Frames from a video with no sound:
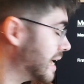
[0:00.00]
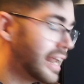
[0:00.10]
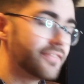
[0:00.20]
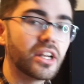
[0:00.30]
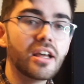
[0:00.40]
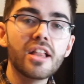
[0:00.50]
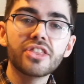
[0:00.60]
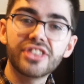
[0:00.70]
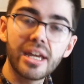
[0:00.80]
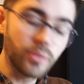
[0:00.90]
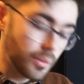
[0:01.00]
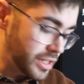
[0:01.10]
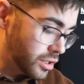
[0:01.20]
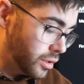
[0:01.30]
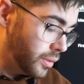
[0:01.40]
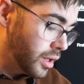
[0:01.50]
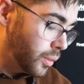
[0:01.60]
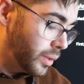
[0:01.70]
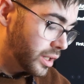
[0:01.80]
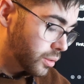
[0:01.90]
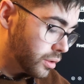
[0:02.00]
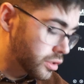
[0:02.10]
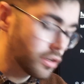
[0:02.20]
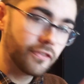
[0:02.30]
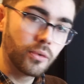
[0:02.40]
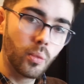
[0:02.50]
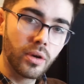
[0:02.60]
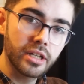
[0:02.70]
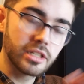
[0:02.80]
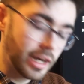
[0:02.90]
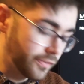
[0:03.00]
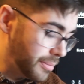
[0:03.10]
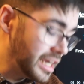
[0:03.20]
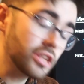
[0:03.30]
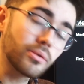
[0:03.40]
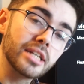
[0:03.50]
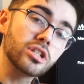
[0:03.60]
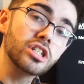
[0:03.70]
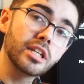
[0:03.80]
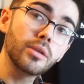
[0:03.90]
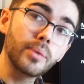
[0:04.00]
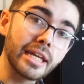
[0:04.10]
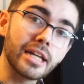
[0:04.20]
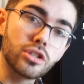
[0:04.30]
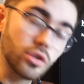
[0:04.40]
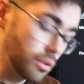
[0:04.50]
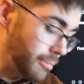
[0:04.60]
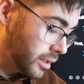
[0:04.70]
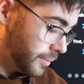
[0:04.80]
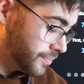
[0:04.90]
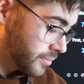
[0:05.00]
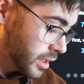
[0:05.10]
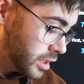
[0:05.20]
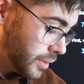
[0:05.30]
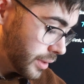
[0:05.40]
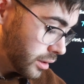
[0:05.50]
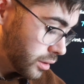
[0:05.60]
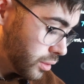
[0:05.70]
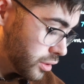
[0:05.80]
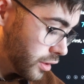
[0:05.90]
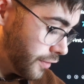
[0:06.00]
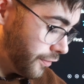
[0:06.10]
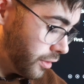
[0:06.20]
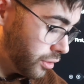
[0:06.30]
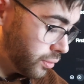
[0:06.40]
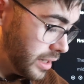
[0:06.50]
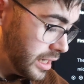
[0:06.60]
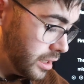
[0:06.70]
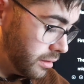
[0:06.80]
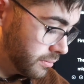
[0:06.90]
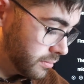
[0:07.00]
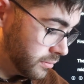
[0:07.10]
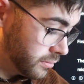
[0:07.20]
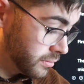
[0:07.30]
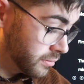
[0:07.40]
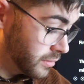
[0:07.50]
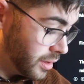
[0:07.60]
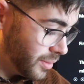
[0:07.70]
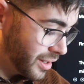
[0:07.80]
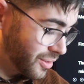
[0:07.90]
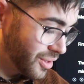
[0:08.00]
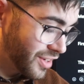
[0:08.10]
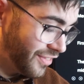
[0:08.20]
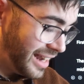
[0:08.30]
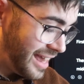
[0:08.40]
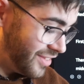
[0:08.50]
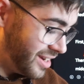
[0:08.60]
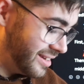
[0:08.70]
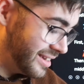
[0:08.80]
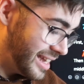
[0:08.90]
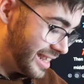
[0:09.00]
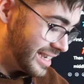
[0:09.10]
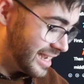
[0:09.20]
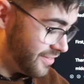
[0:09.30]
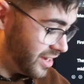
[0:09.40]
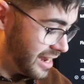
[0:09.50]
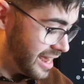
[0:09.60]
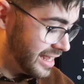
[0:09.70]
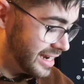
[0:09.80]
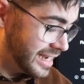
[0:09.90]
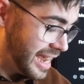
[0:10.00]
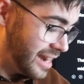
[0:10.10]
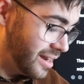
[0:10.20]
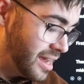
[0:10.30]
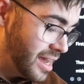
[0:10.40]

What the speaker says: 11. Then what we do, we cross off one at a time from either end until we get to the middle. So we're going to cross off 3, we're going to cross off 11, and then 7, and then 10,